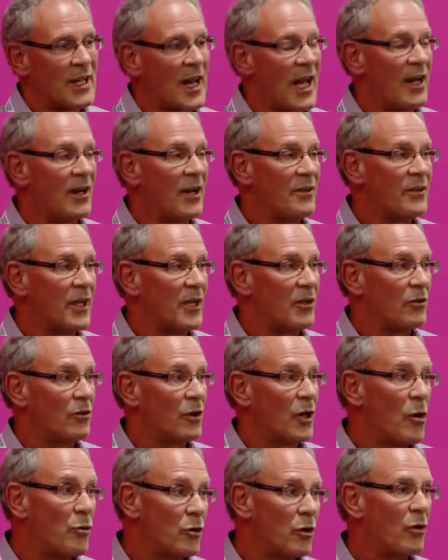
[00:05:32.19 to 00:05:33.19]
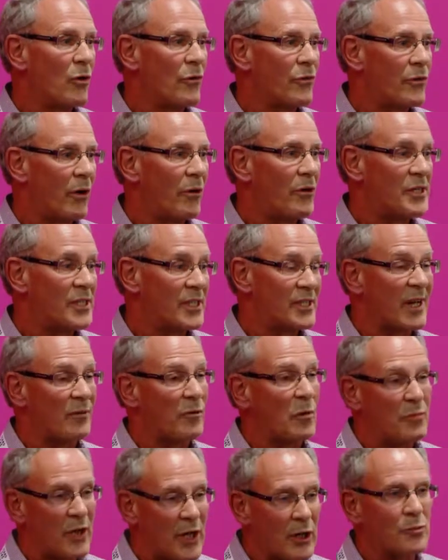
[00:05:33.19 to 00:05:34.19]
And I think local authorities have a
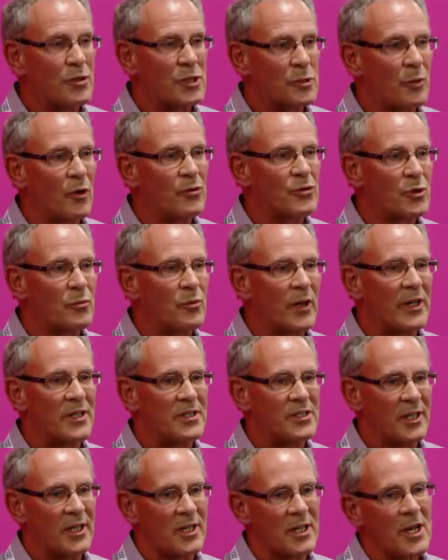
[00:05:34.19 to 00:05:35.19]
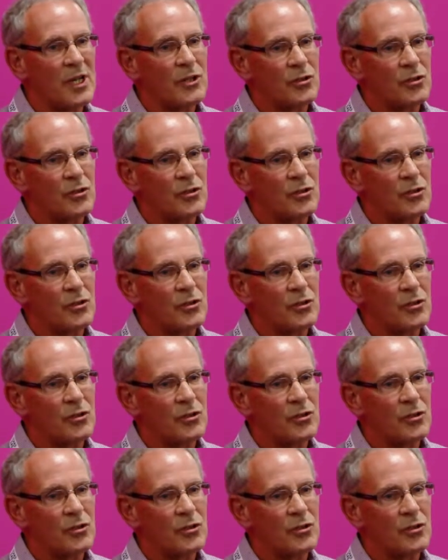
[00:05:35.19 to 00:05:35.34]
big responsibility